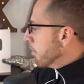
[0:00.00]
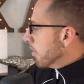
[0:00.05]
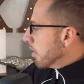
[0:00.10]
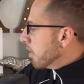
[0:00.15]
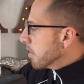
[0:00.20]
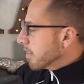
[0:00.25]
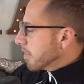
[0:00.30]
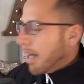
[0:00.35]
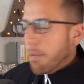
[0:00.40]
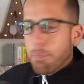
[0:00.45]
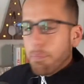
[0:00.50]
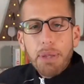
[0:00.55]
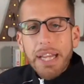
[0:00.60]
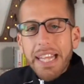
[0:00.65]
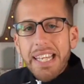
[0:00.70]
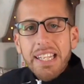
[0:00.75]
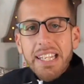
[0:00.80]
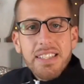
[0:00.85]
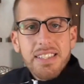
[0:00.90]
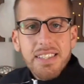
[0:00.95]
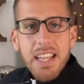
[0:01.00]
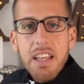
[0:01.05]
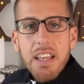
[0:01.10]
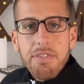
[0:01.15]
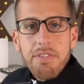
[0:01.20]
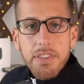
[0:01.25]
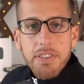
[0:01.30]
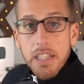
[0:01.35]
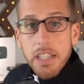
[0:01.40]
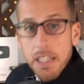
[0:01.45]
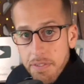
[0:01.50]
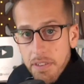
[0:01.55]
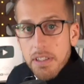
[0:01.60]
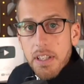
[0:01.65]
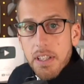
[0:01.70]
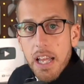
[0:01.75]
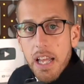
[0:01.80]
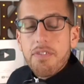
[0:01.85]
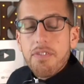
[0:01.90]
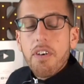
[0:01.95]
Stop playing it safe. Live a
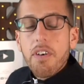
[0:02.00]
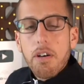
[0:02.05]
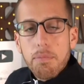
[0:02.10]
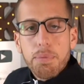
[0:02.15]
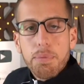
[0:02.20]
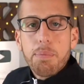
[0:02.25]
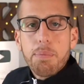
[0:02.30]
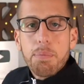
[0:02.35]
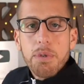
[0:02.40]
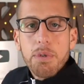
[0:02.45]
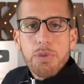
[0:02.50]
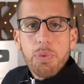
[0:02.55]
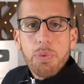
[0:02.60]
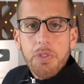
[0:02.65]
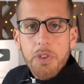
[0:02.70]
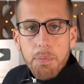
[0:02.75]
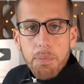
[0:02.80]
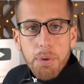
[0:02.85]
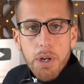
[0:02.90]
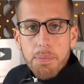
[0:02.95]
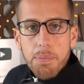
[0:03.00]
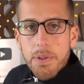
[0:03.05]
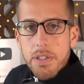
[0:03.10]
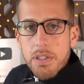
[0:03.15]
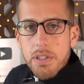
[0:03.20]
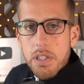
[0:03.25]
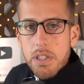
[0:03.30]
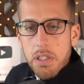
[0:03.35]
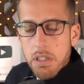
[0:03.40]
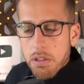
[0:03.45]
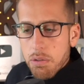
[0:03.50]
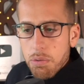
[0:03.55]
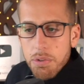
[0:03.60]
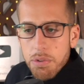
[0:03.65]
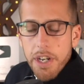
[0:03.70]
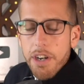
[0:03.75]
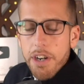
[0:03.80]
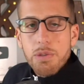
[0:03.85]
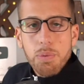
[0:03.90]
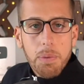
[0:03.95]
life on purpose with your purpose. Who
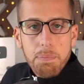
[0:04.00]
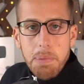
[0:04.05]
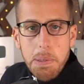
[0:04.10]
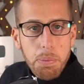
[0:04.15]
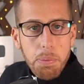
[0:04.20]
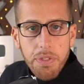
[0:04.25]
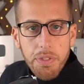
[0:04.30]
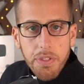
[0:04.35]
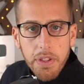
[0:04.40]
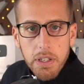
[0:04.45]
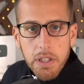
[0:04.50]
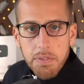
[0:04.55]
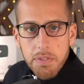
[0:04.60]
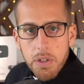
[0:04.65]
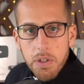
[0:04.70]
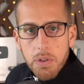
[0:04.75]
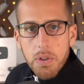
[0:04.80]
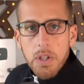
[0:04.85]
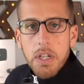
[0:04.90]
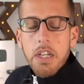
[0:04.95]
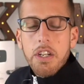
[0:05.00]
cares what people think of you?